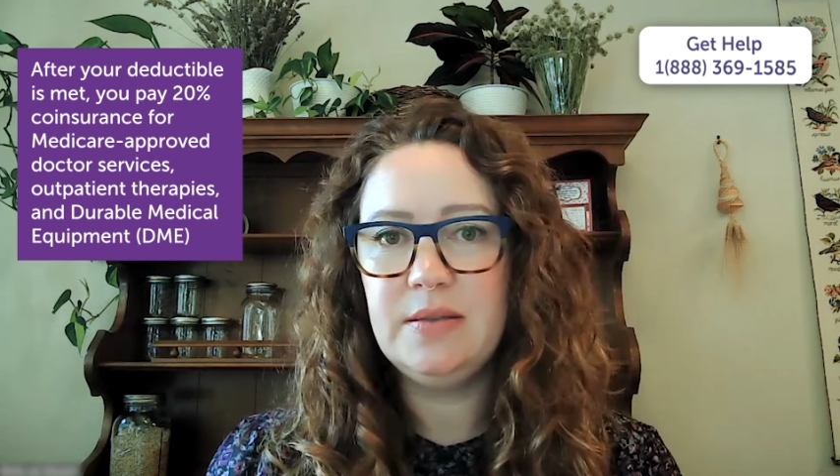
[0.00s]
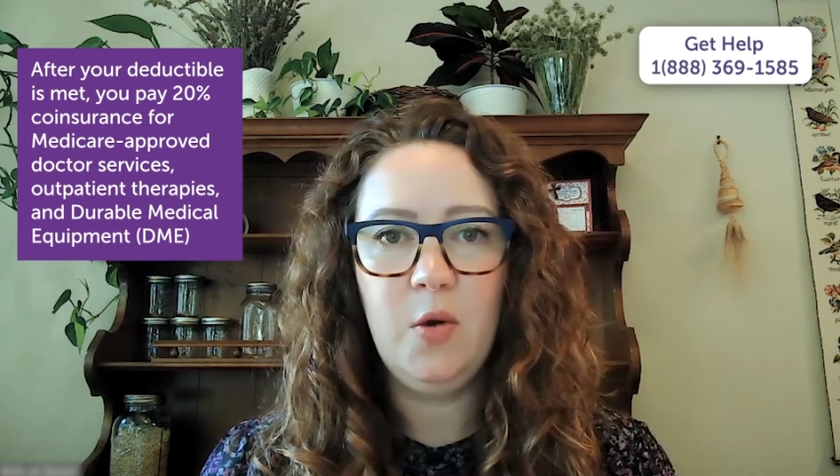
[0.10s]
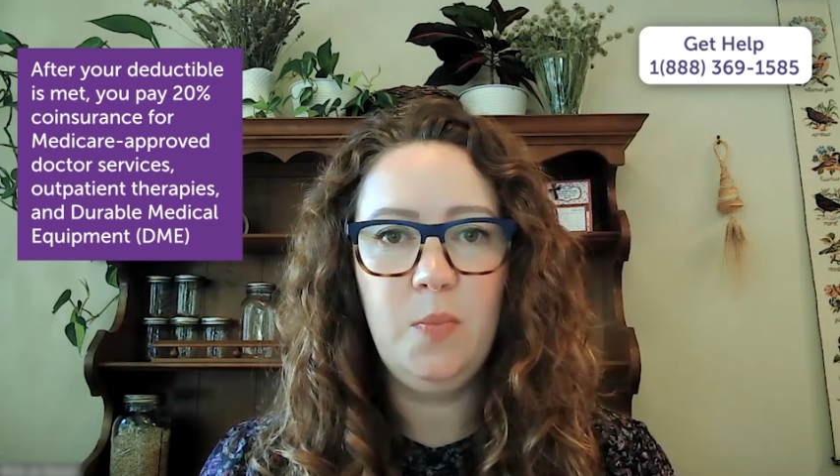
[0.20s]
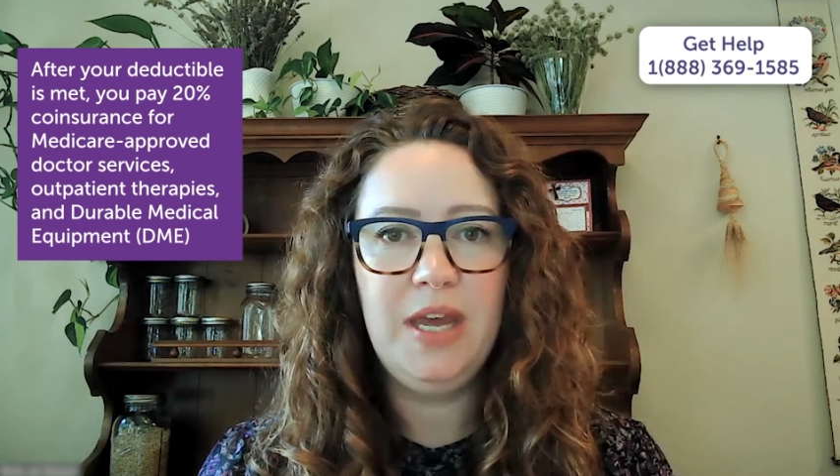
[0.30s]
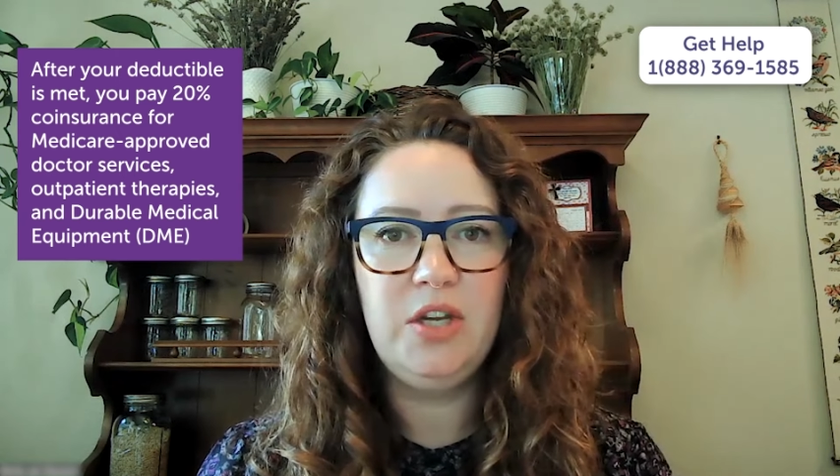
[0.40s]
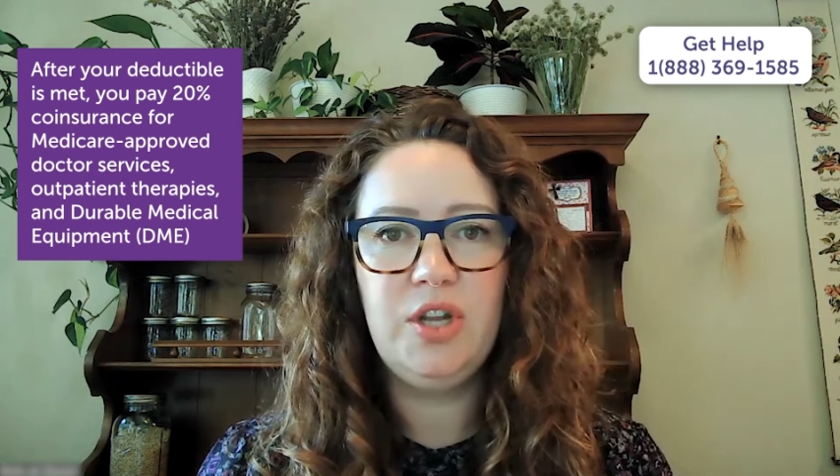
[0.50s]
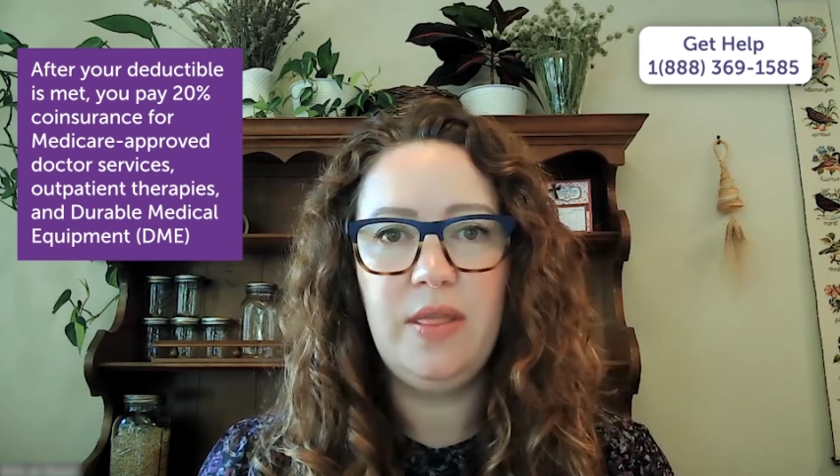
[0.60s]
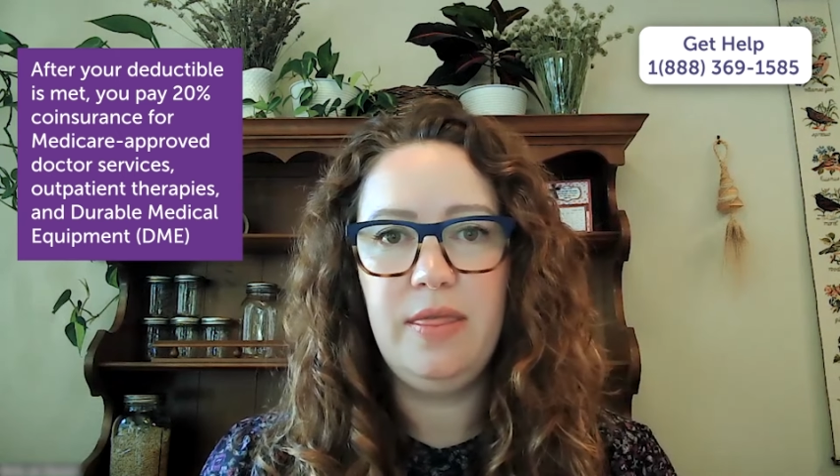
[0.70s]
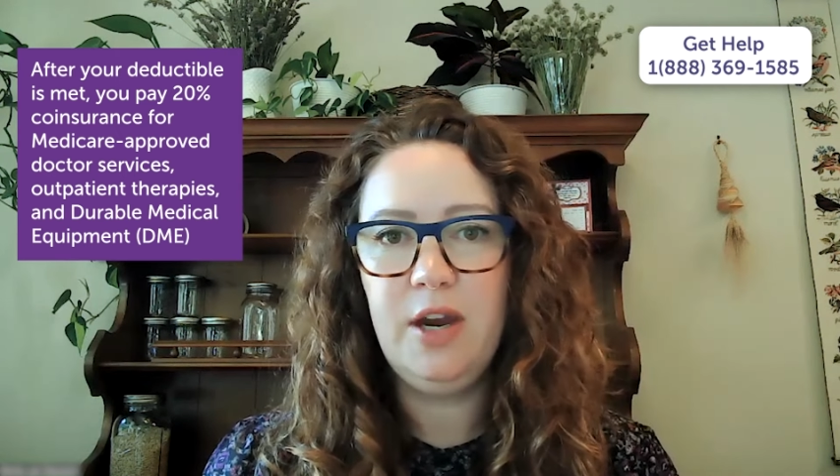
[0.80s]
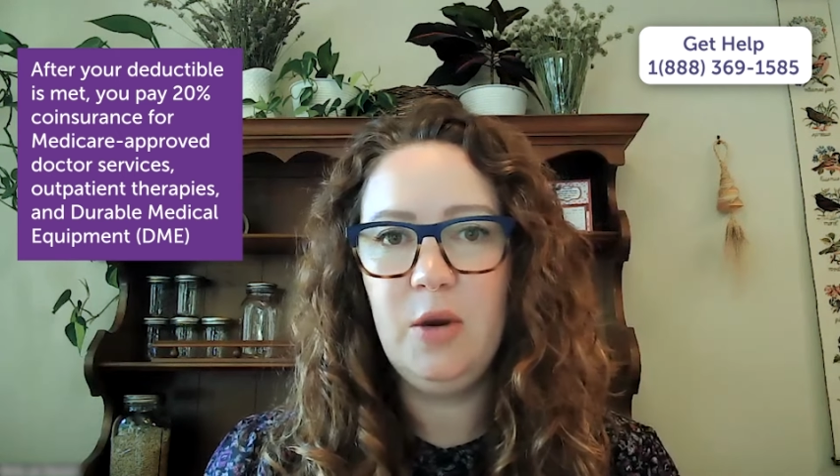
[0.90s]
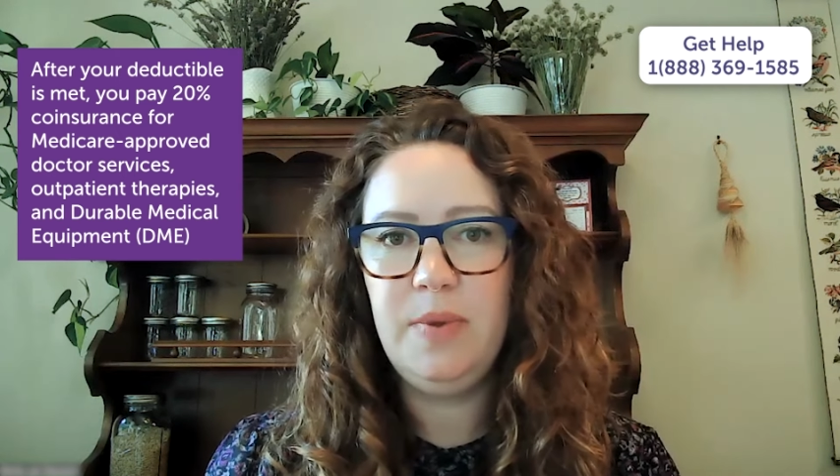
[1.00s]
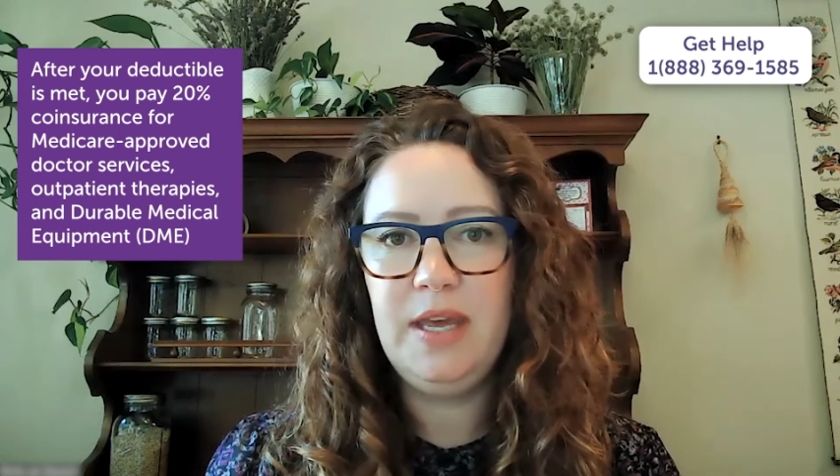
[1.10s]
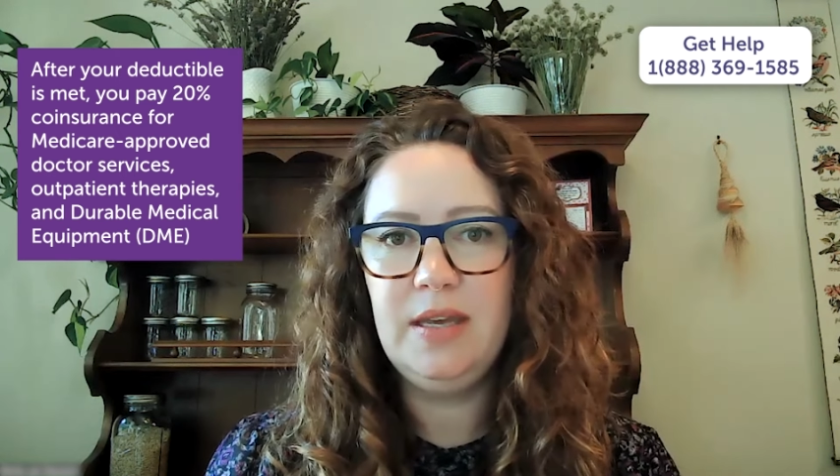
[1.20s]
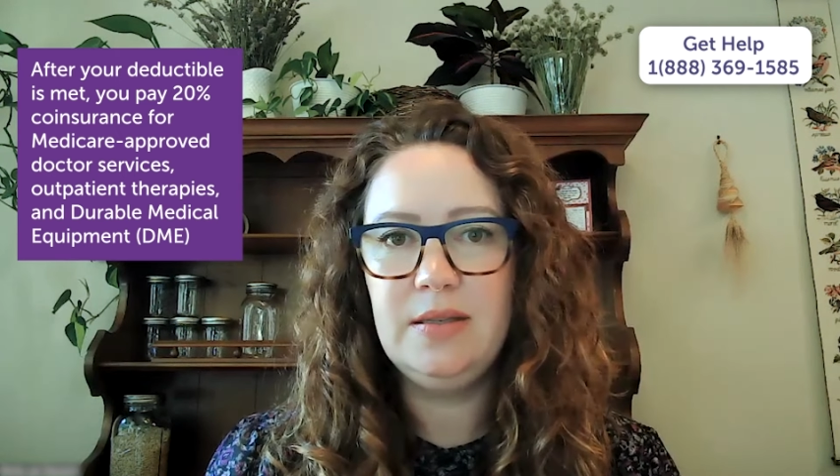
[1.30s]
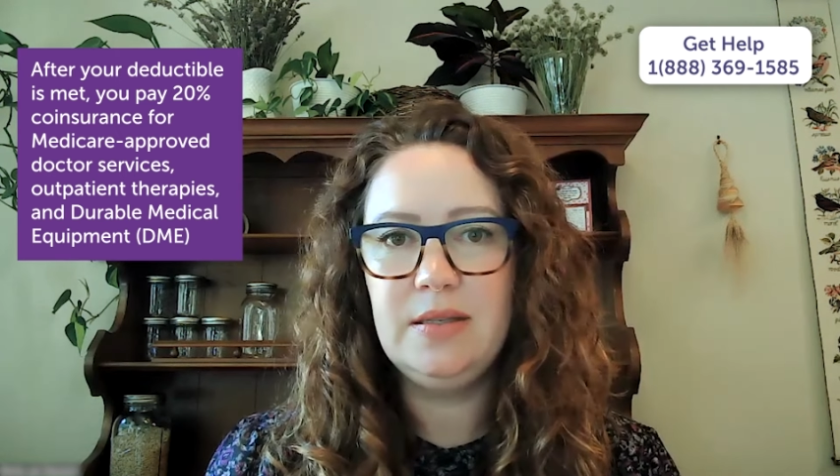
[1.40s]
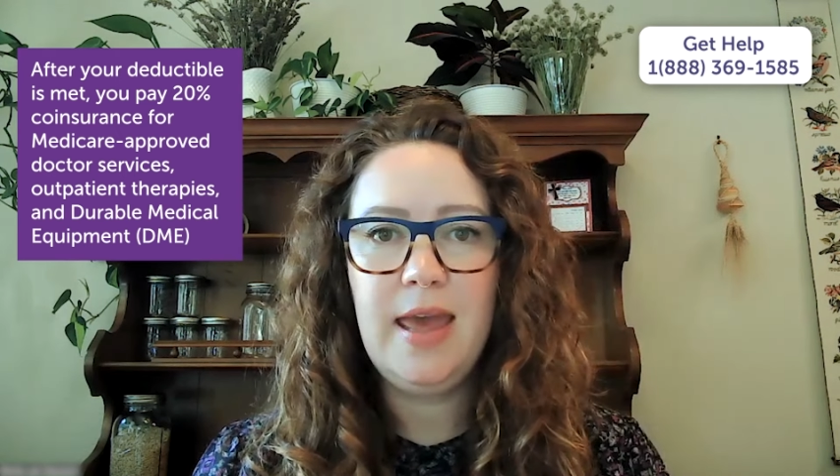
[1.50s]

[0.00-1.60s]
outpatient therapies,